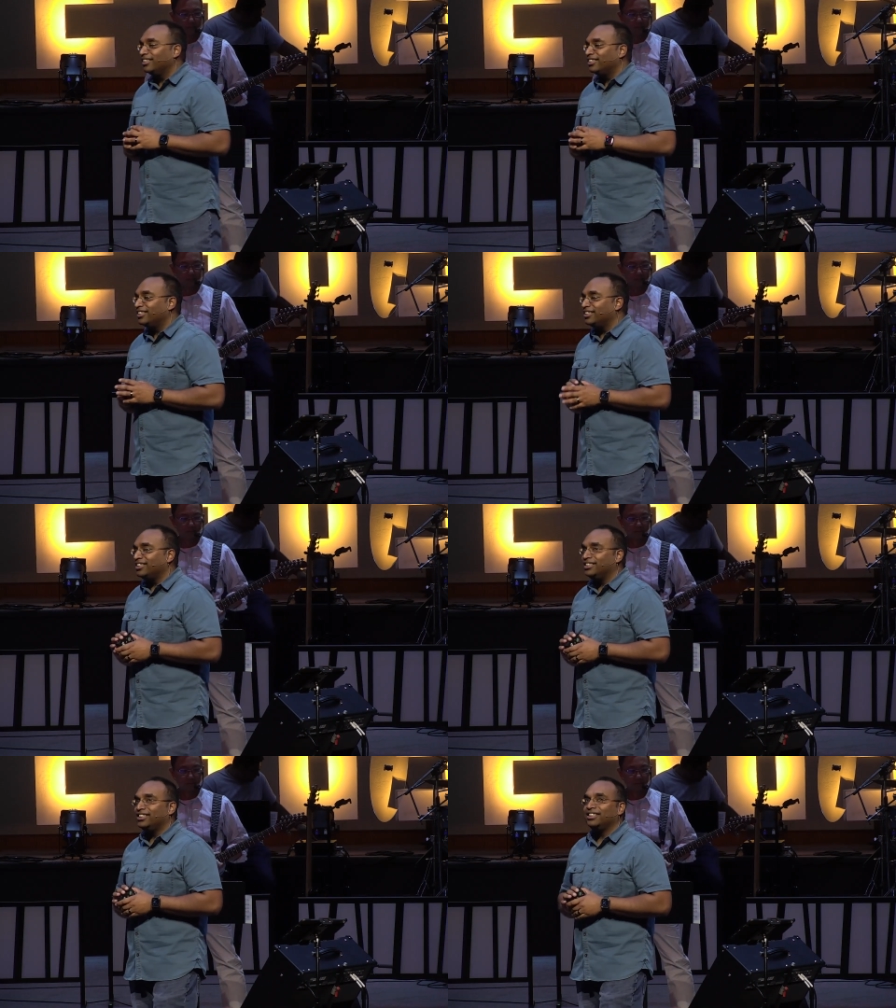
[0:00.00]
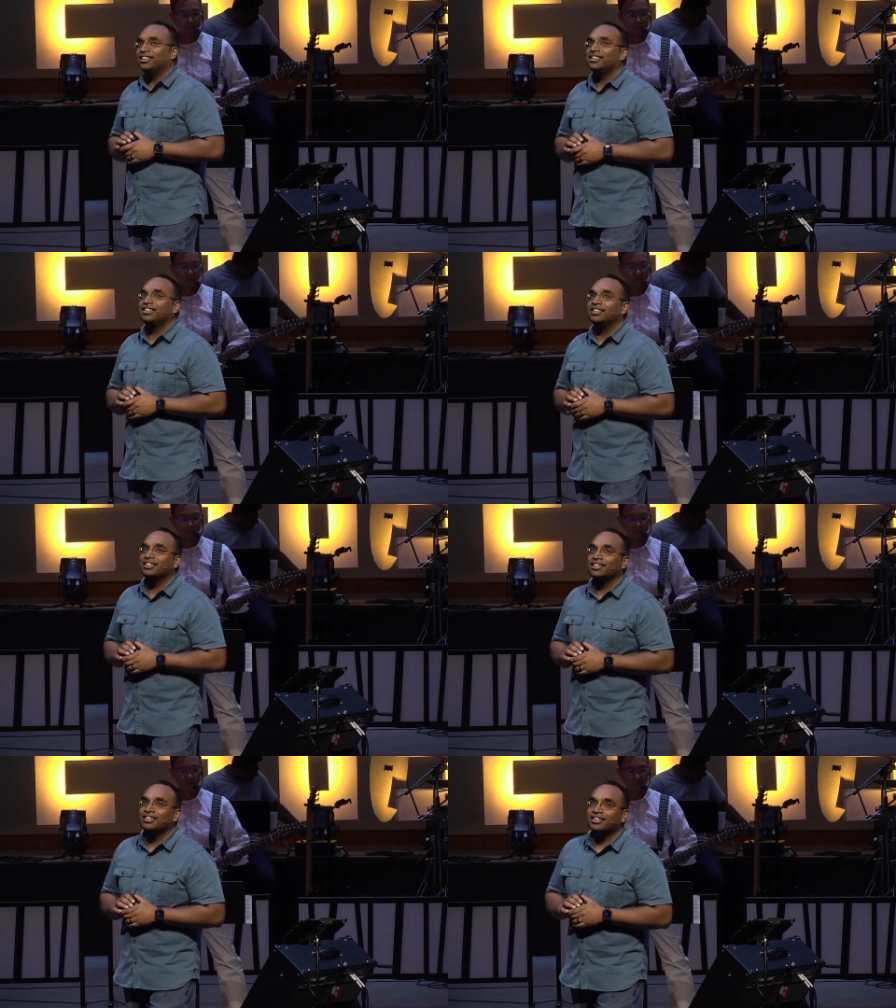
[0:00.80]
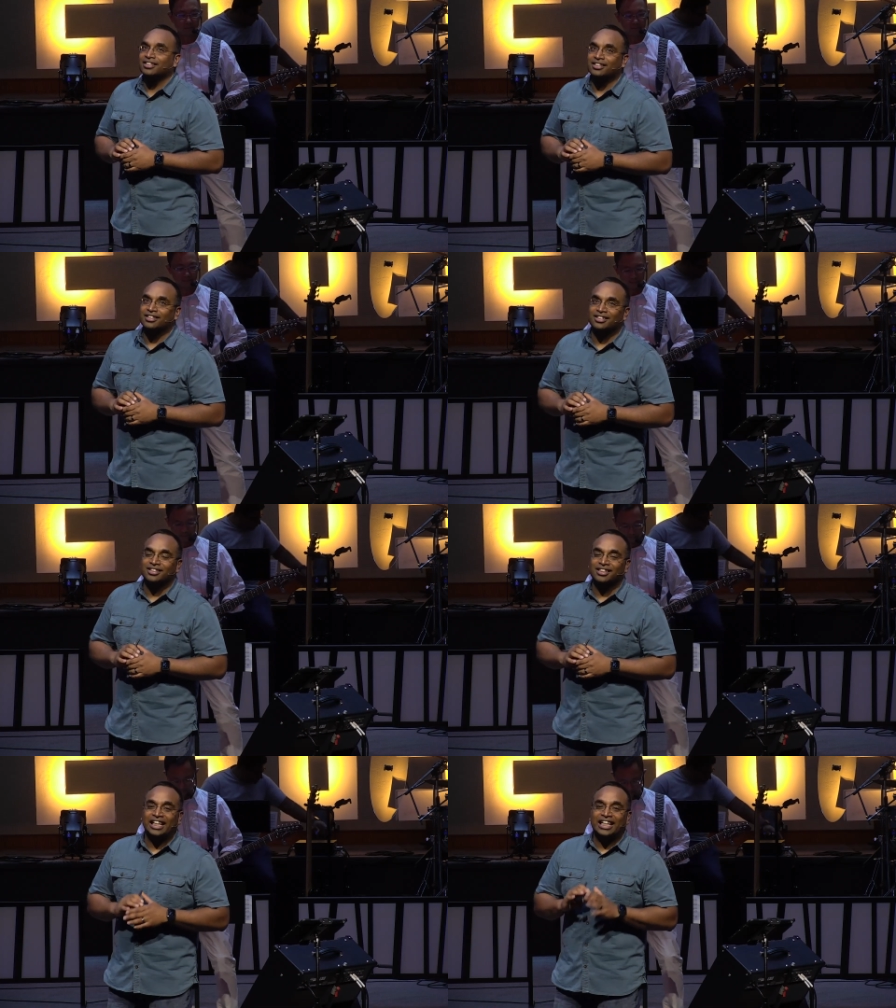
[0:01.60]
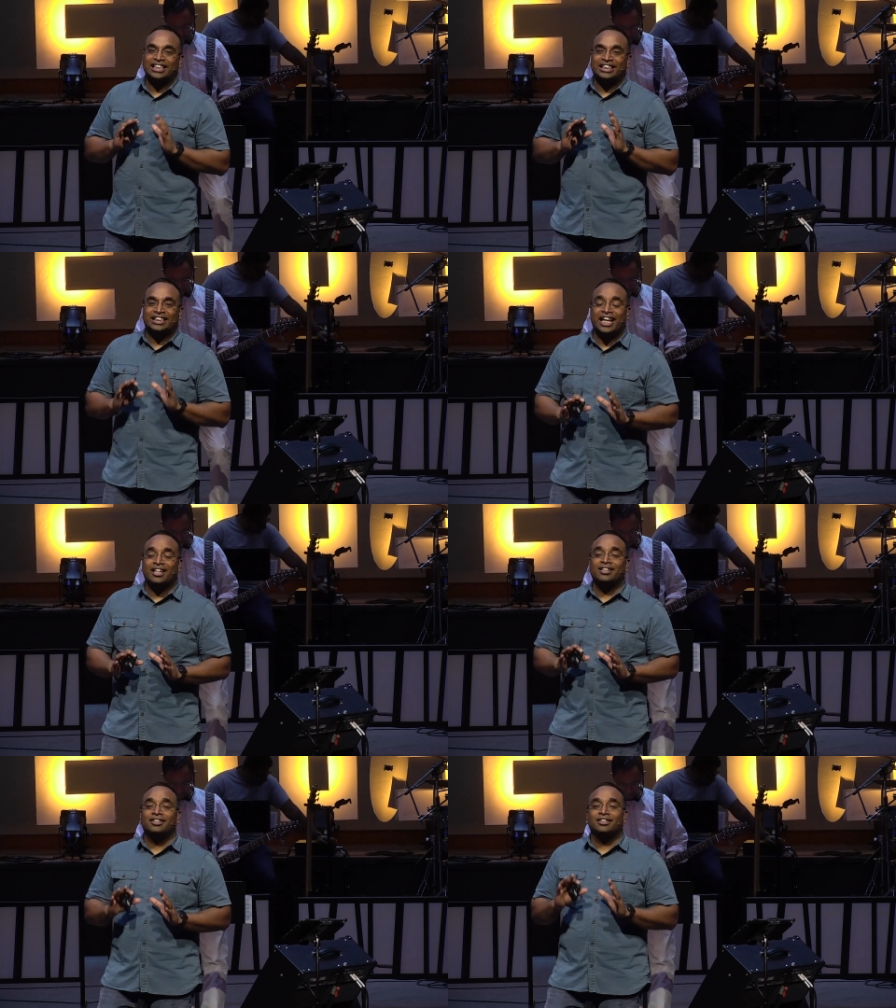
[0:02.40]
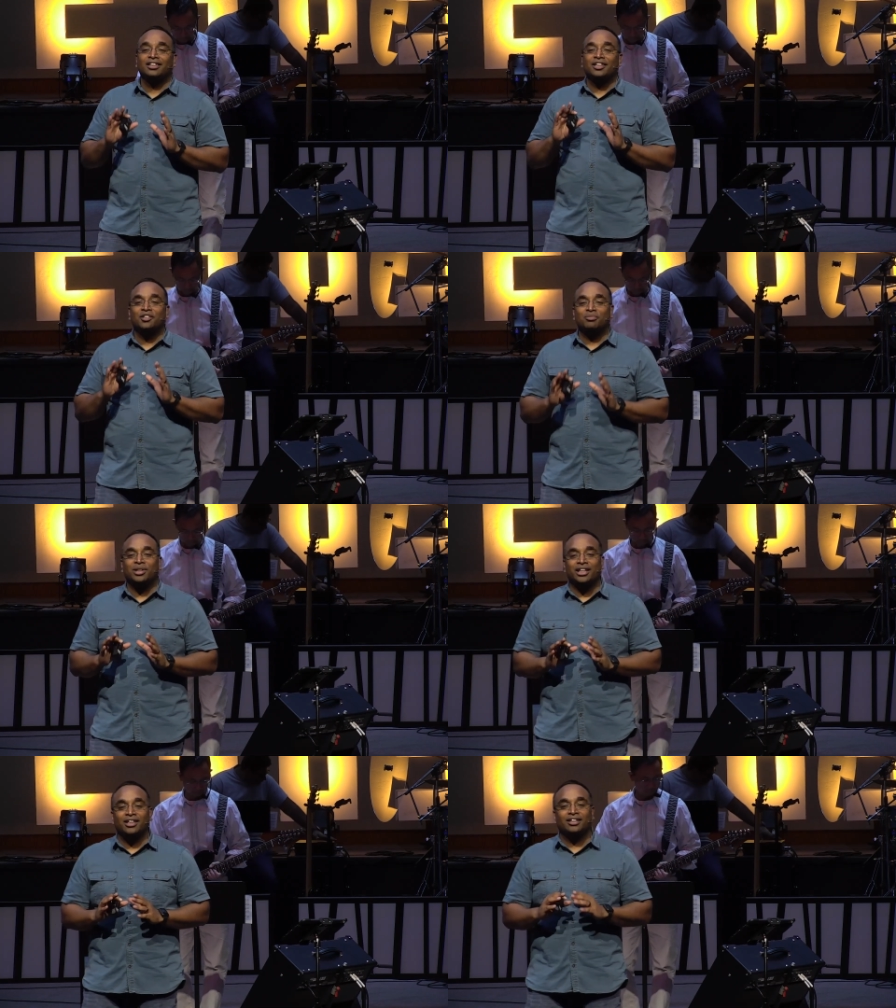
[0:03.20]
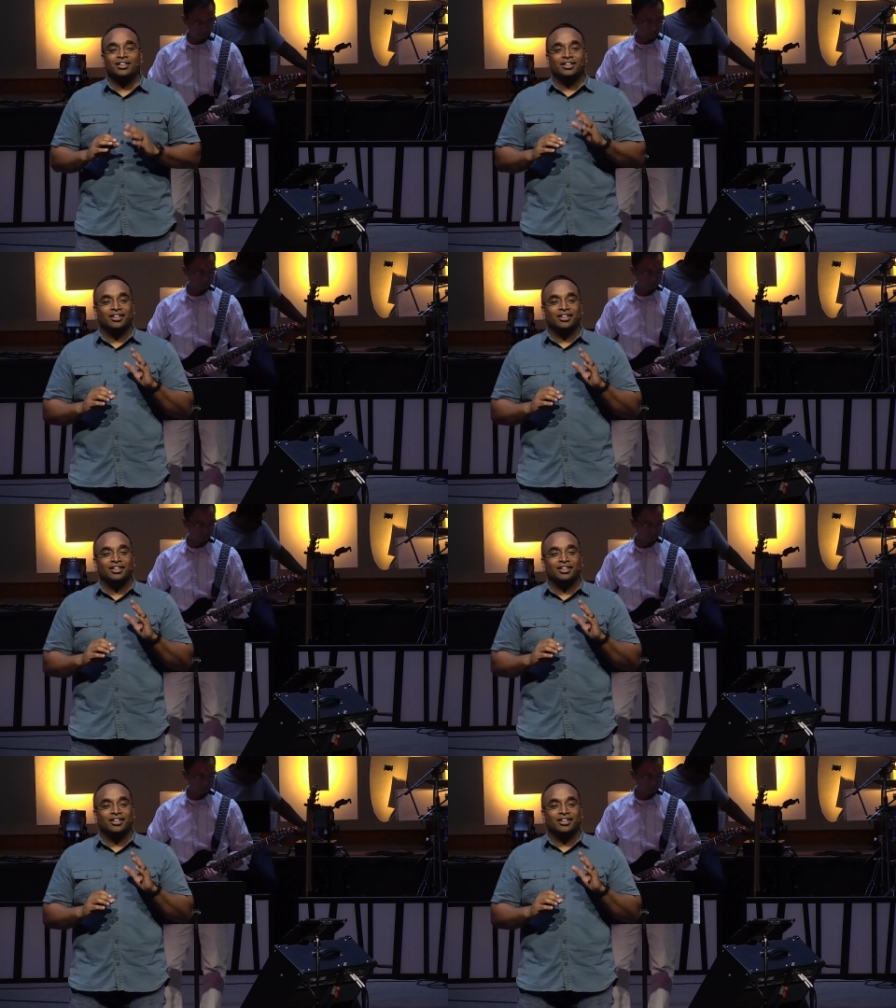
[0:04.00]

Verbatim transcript: to see Jesus. Send me